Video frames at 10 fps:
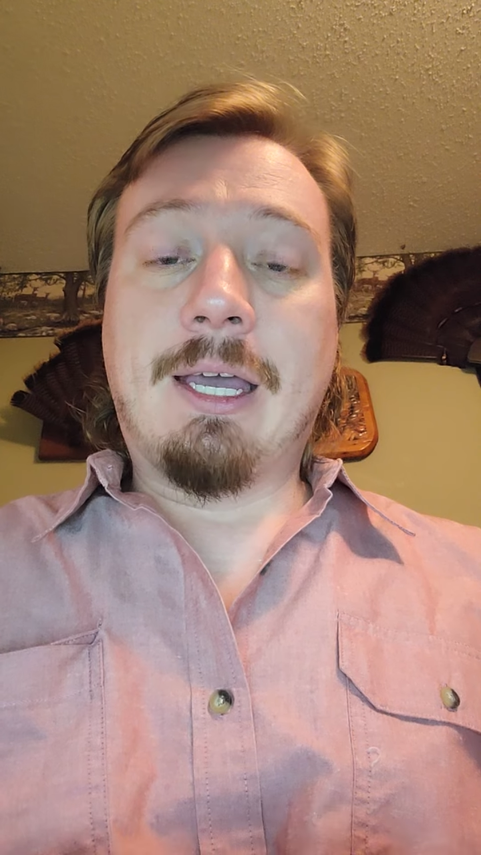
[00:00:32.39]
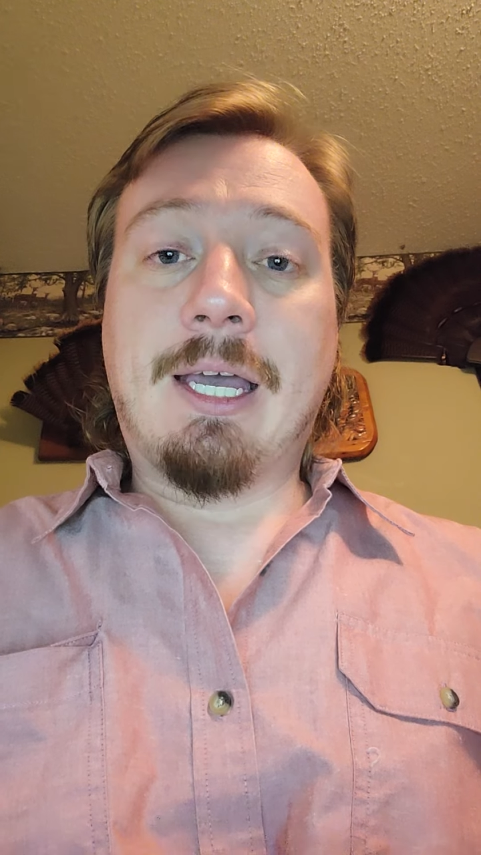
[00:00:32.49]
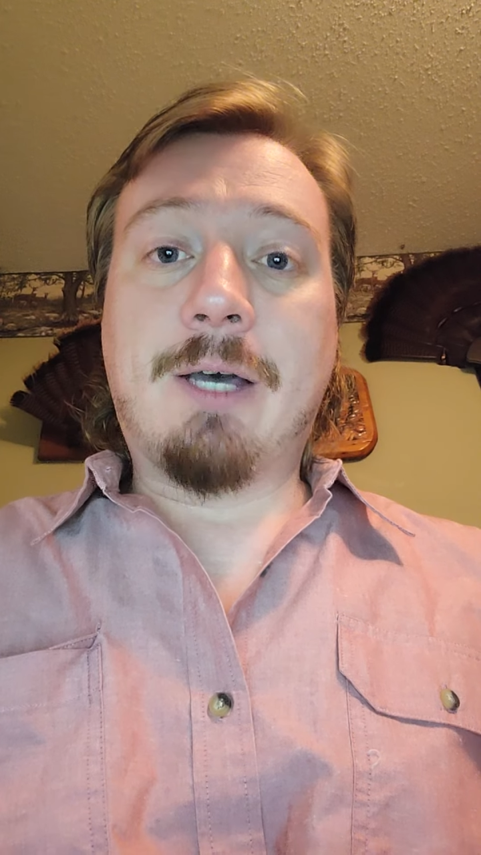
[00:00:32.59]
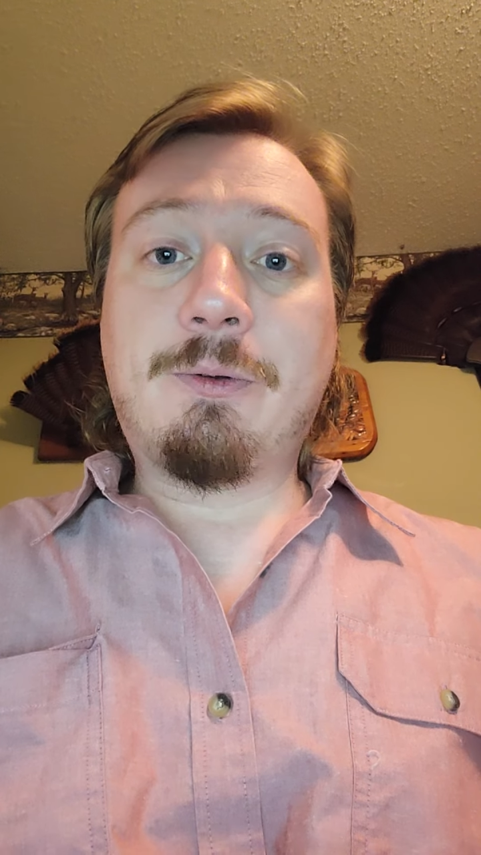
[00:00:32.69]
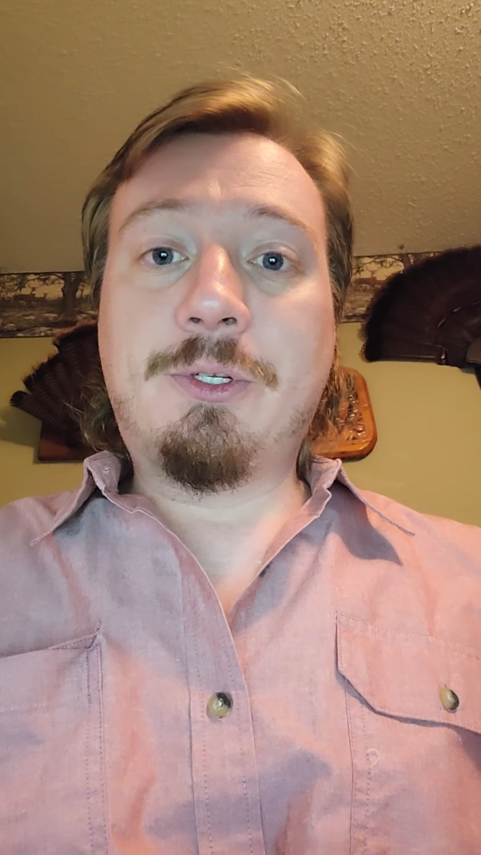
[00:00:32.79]

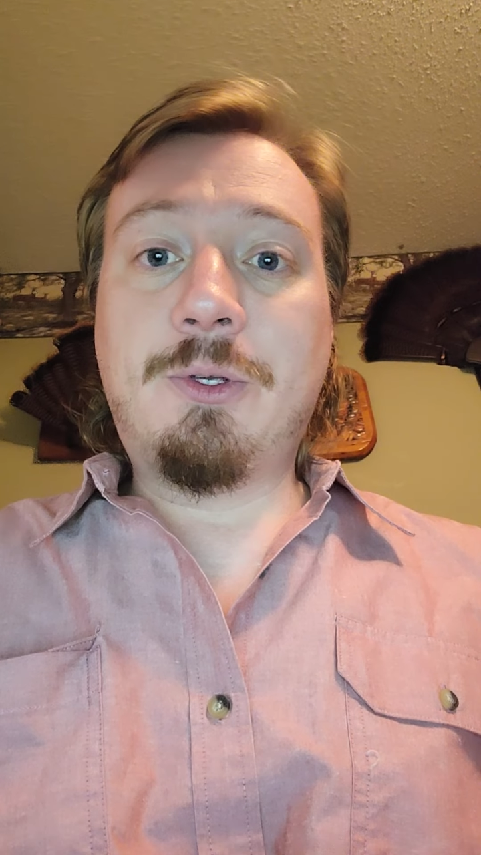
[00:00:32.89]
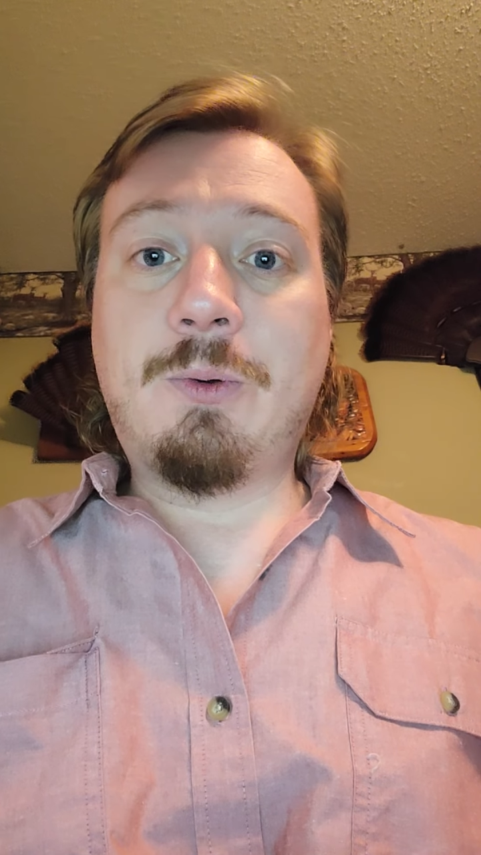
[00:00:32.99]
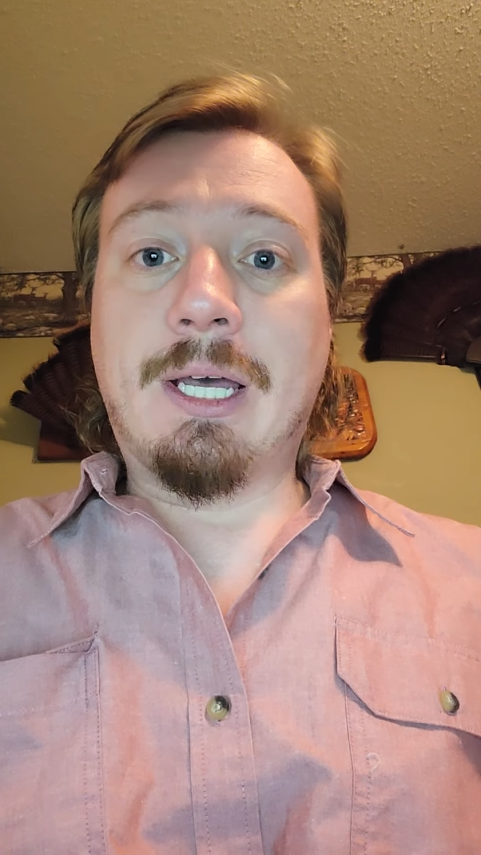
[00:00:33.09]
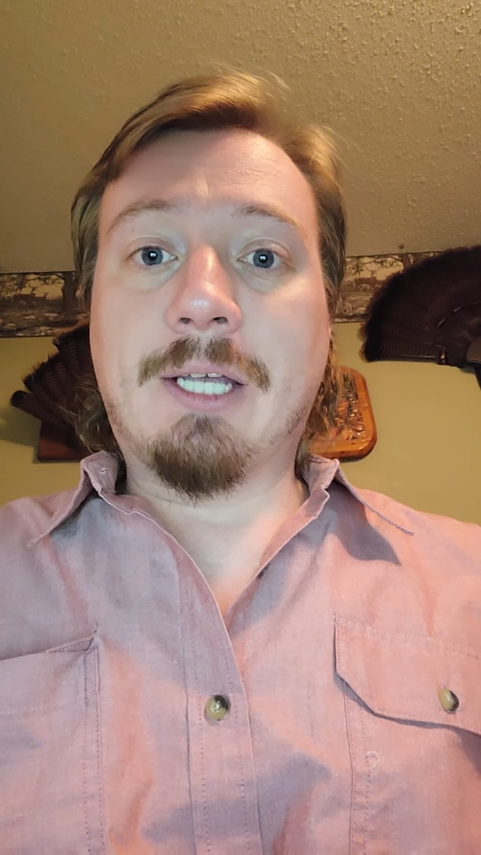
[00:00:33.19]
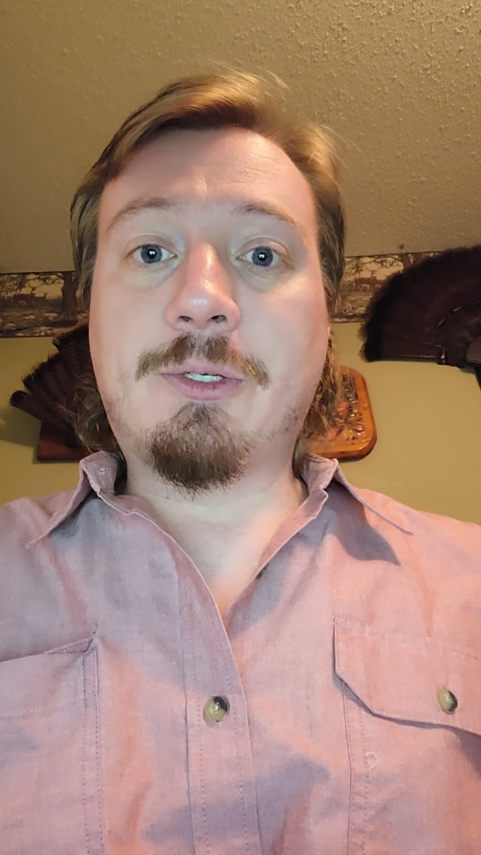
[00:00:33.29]
how
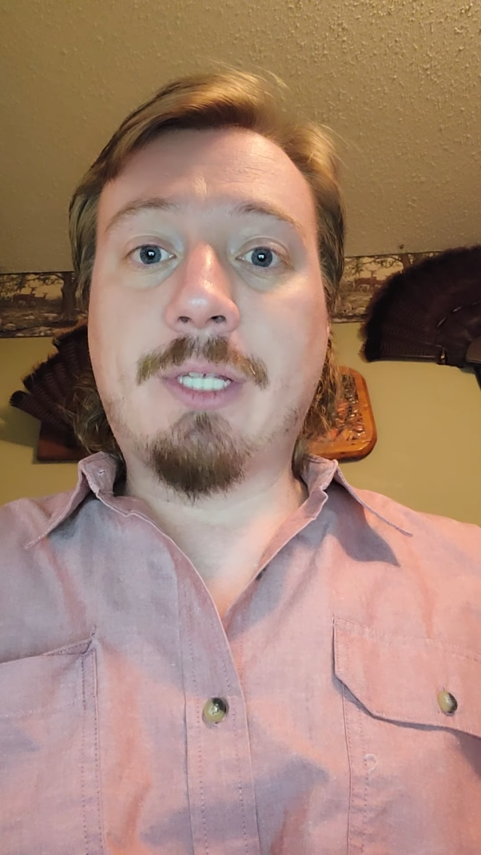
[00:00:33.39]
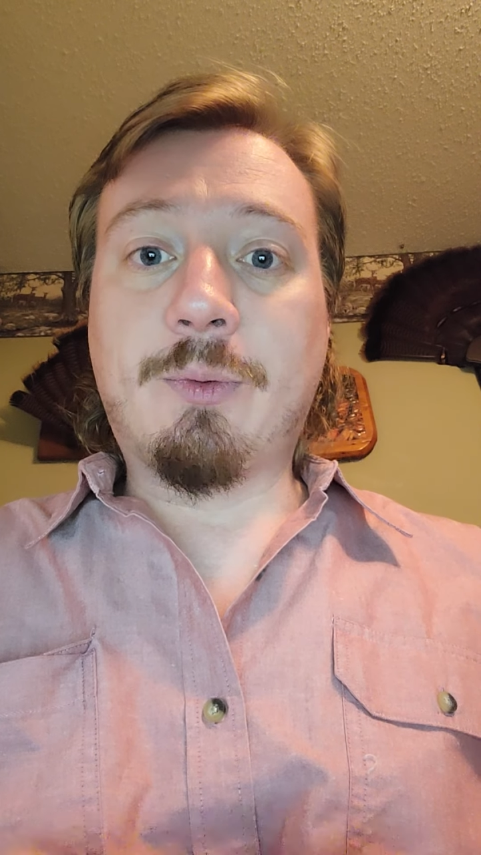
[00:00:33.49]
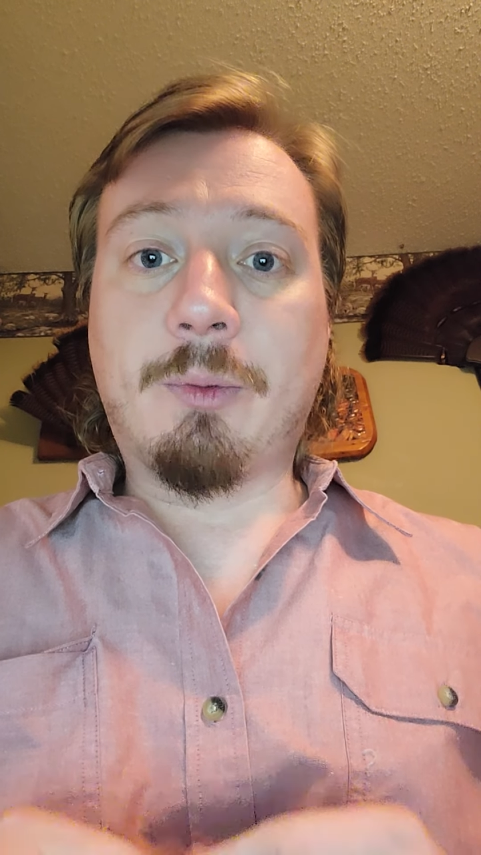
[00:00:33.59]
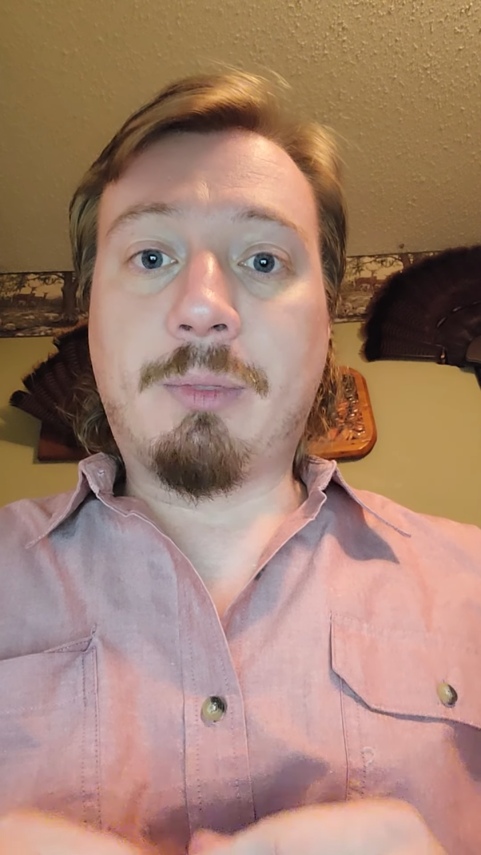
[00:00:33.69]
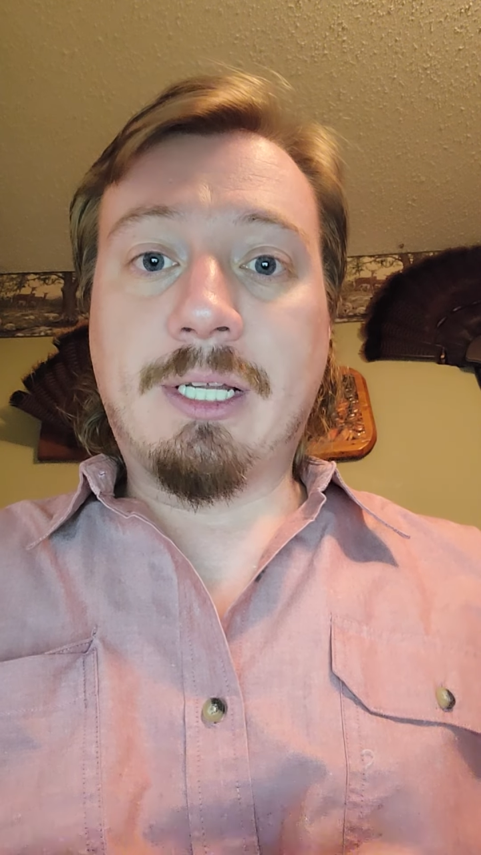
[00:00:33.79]
to actually
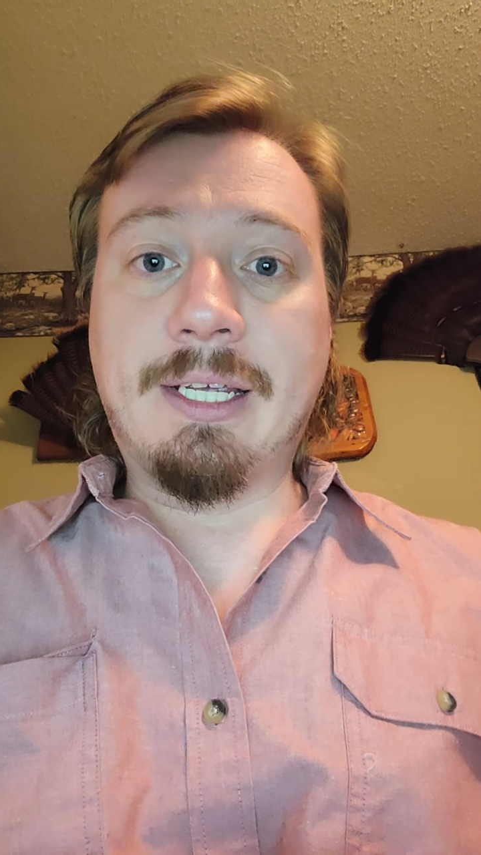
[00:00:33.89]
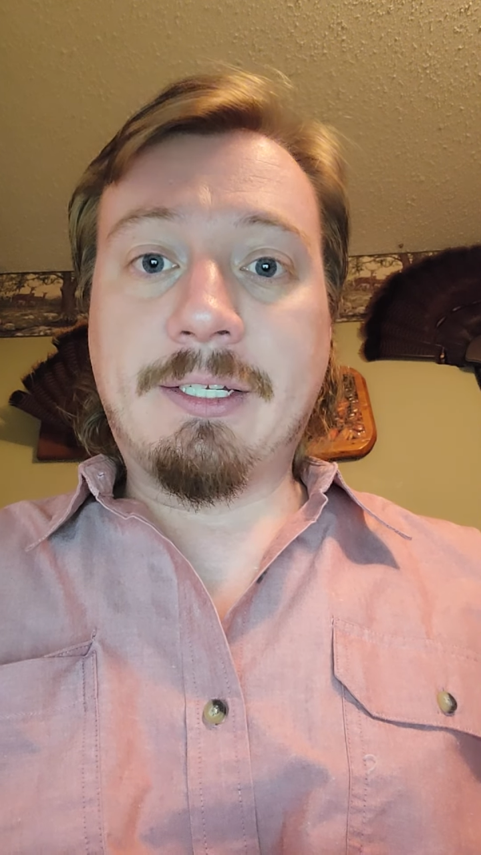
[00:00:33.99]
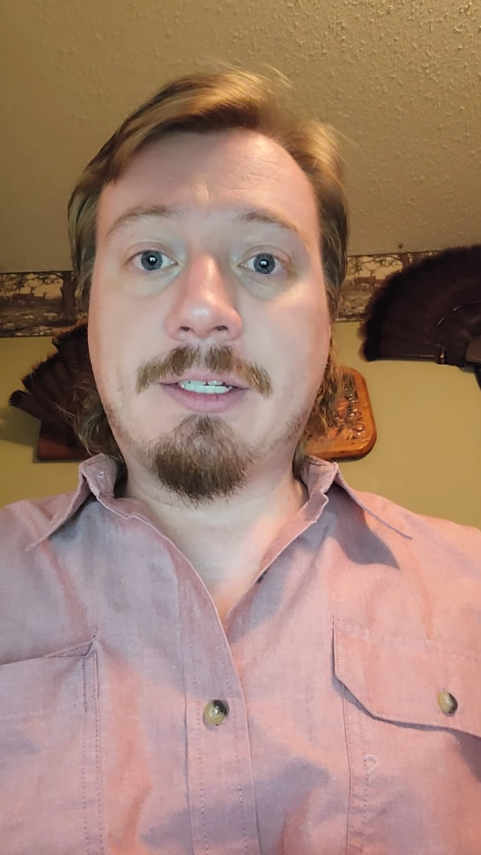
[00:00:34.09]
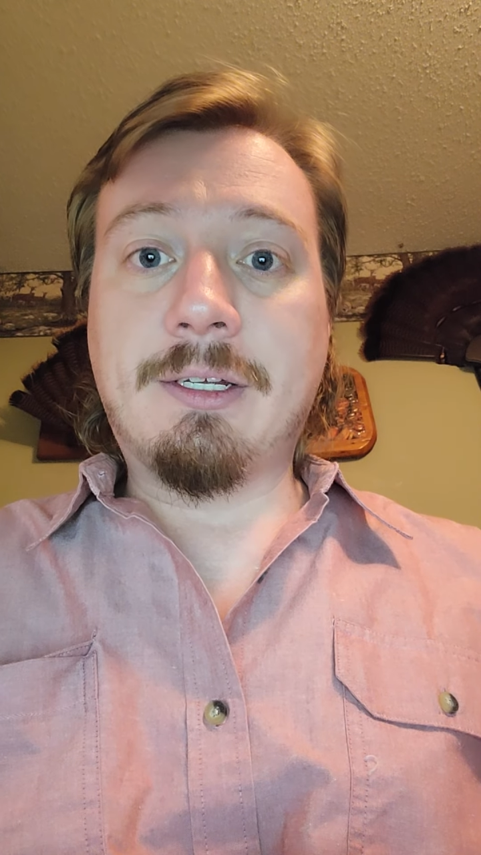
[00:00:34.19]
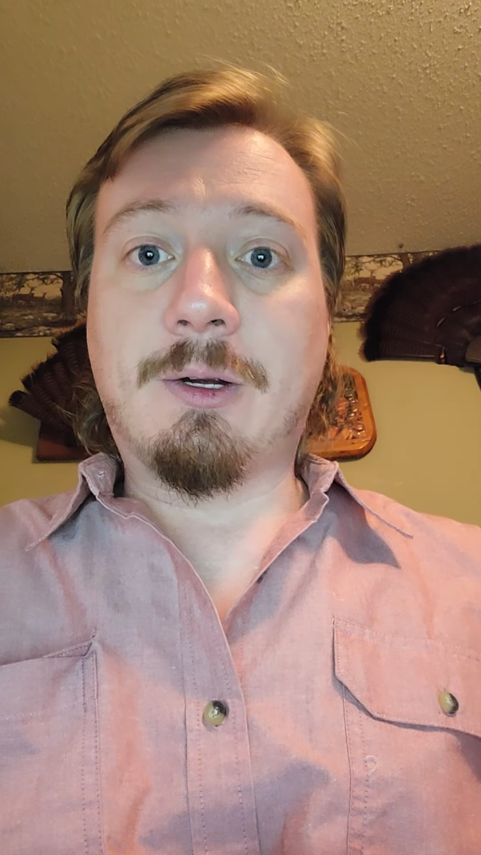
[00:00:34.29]
replace